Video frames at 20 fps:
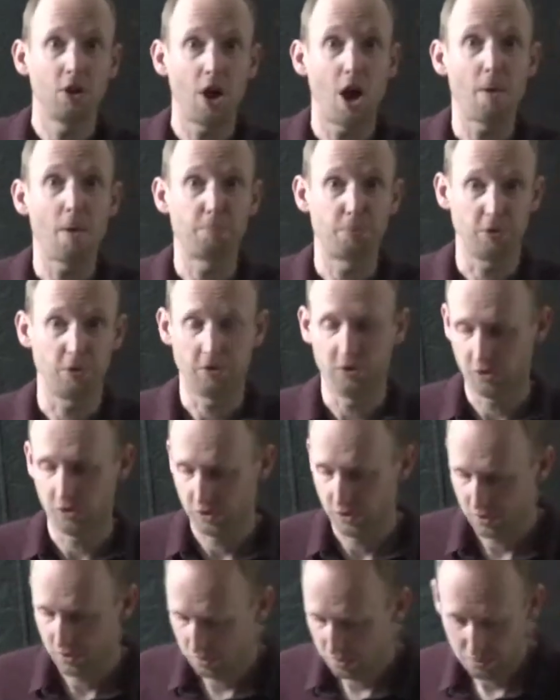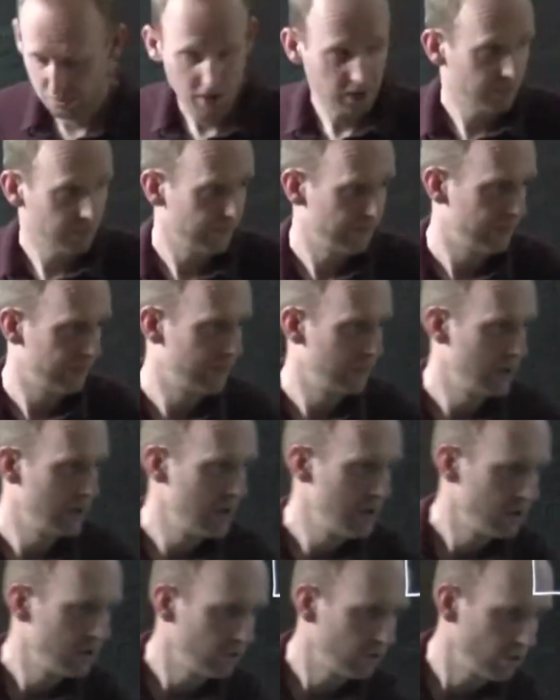upwards. Right?
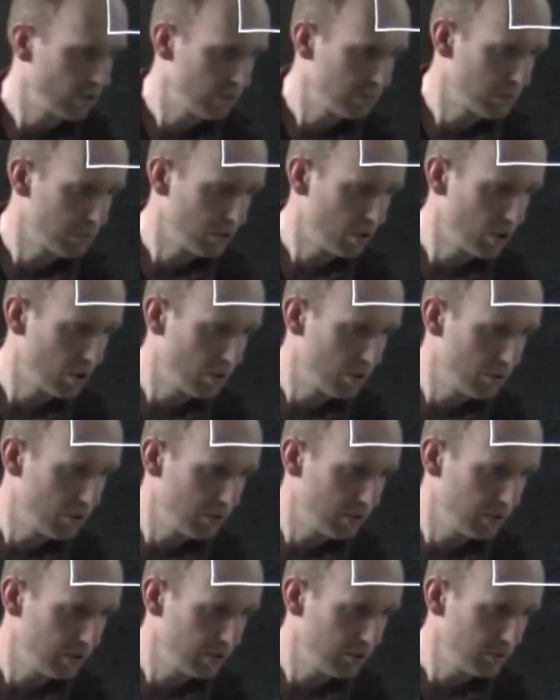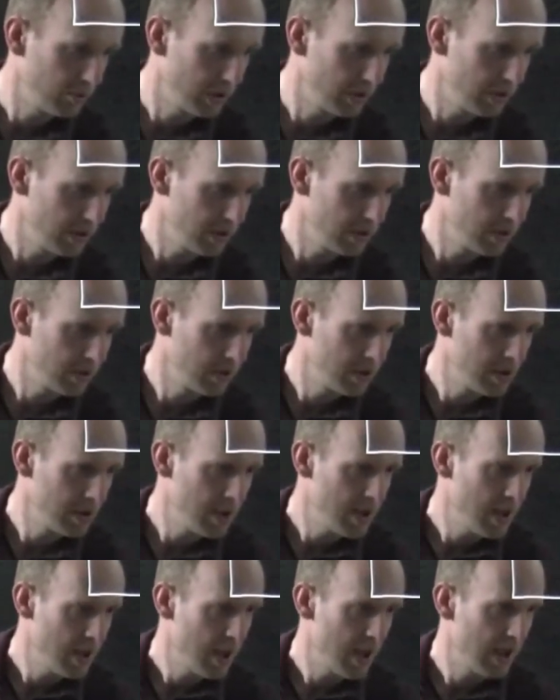So it will go this way.
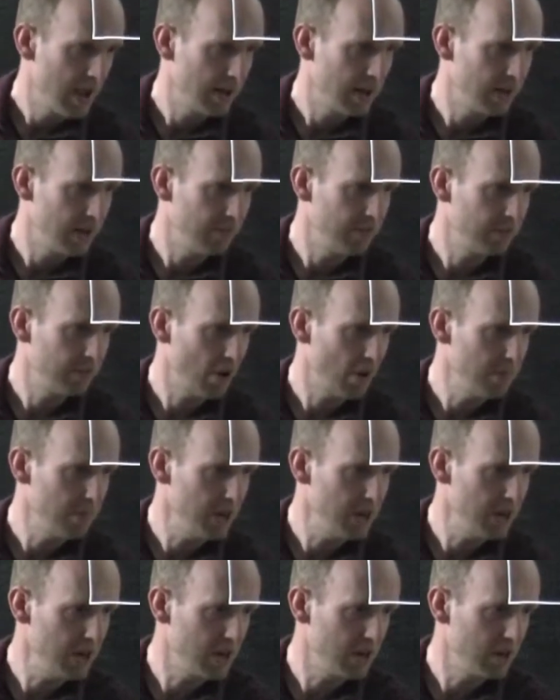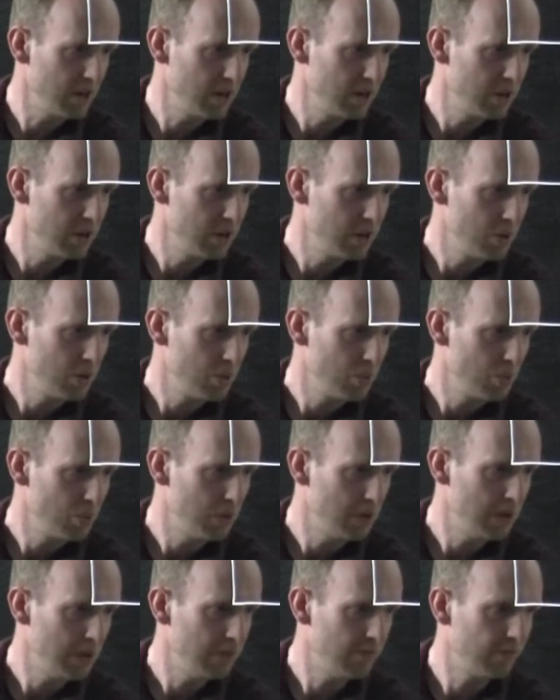And then if it's up here,
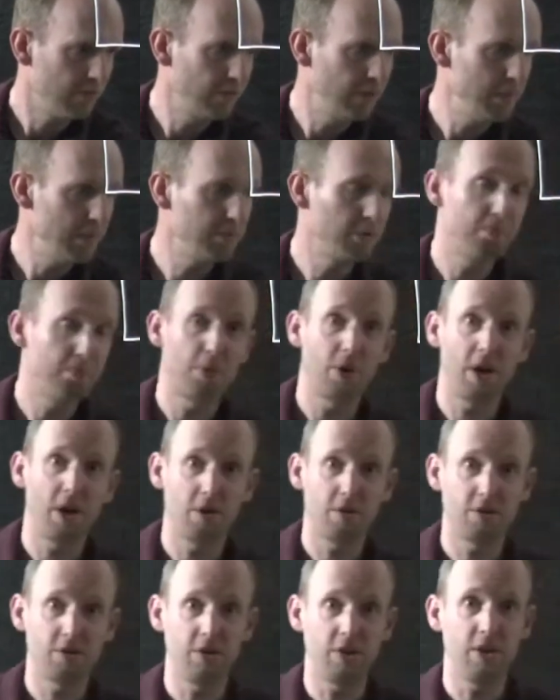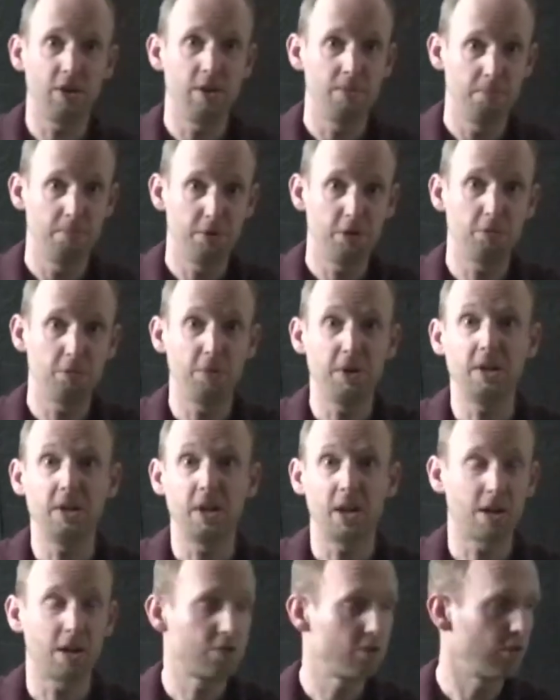we flip the polarity between the
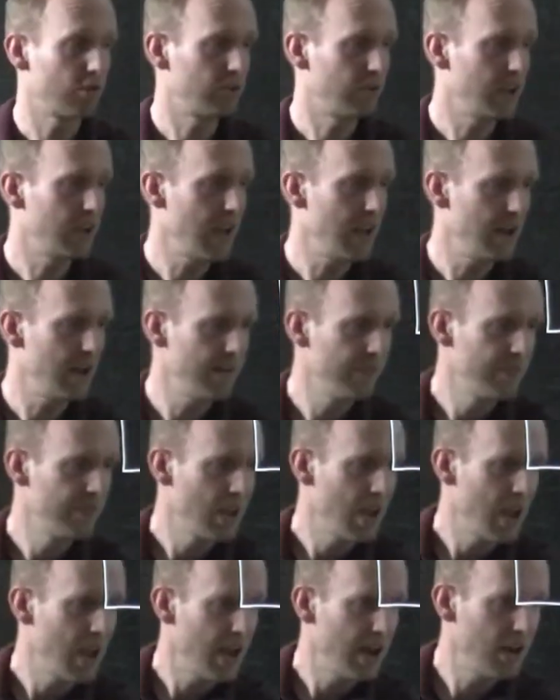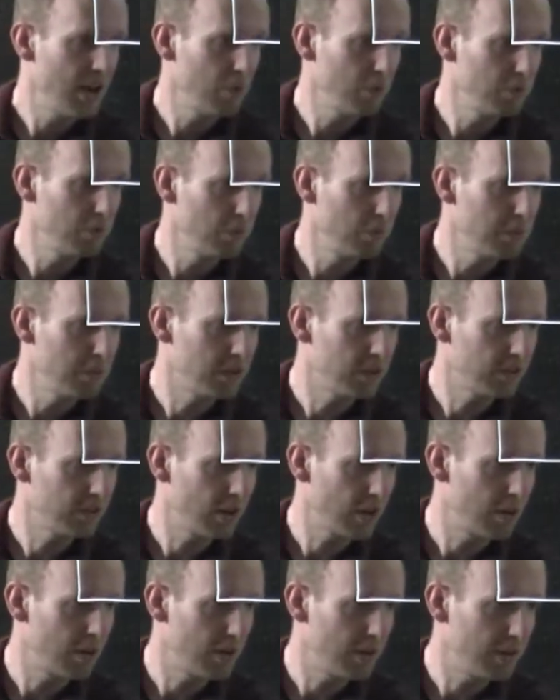electrodes again, and now it will be
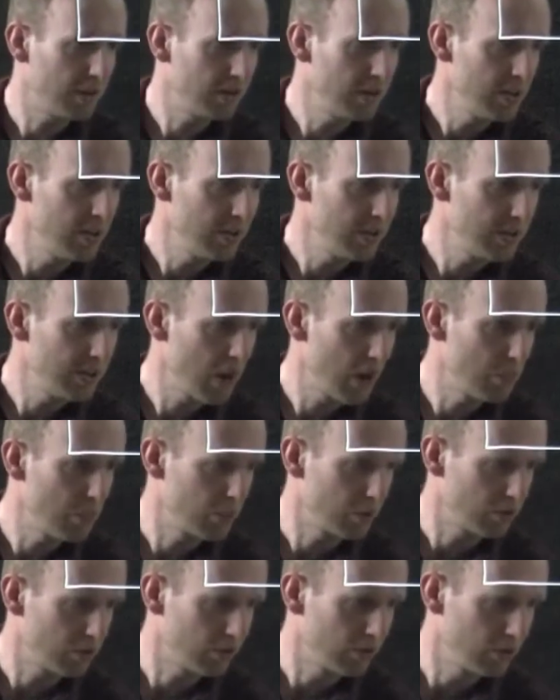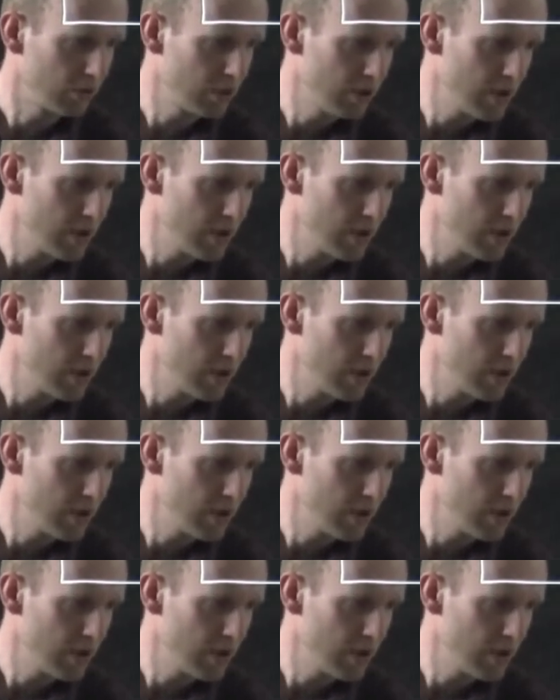accelerated downwards.